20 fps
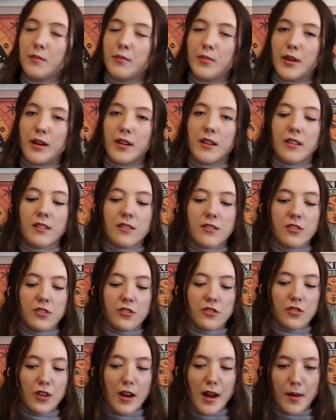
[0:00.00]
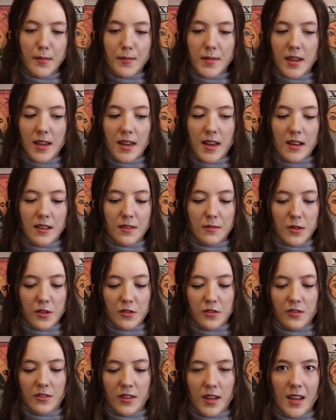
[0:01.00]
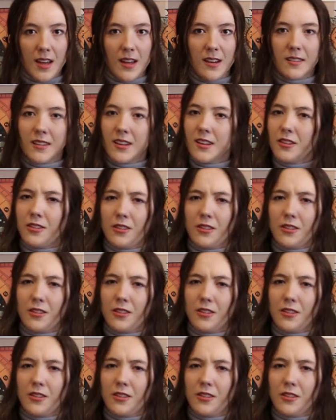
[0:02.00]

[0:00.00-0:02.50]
but just try to be as much as you can.